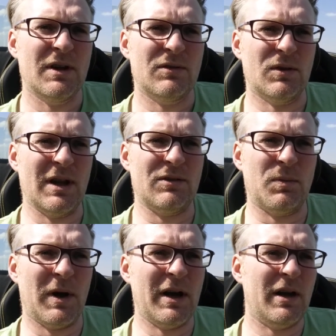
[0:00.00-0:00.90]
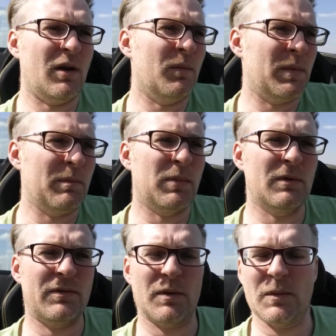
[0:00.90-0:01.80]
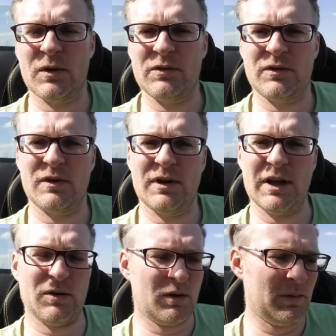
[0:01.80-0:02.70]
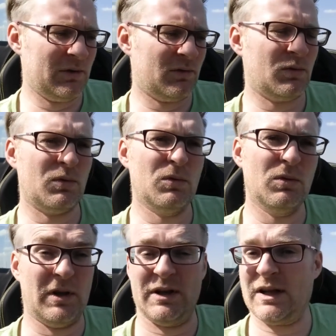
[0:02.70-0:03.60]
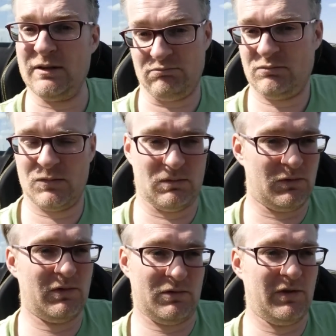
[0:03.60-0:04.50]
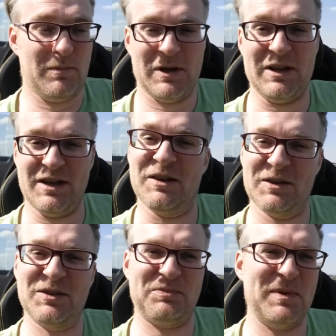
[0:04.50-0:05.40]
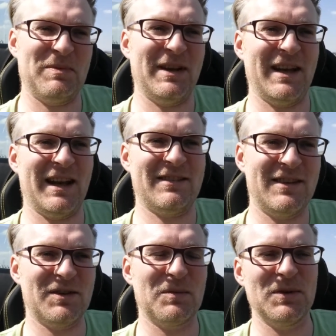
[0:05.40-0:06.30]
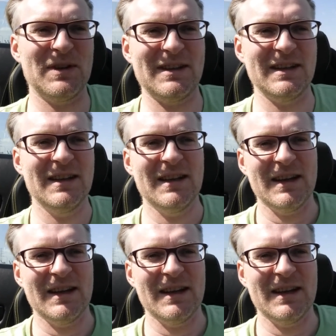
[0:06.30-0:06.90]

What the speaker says: So that's why people from Austrian Economic School, and seemingly a lot of people in the NXT community,